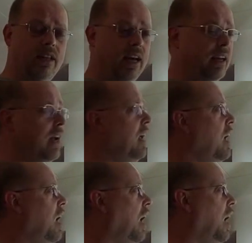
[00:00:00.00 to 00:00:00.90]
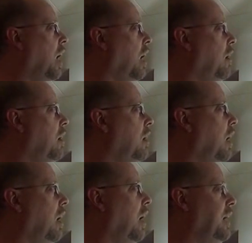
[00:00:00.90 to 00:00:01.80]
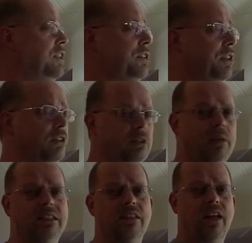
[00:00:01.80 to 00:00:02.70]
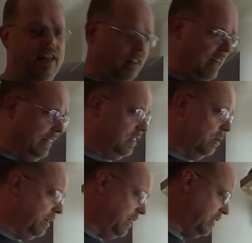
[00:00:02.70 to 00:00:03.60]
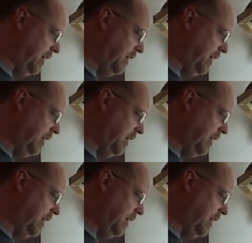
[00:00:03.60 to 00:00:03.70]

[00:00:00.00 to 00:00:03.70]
that. I just use them as a night light. So when the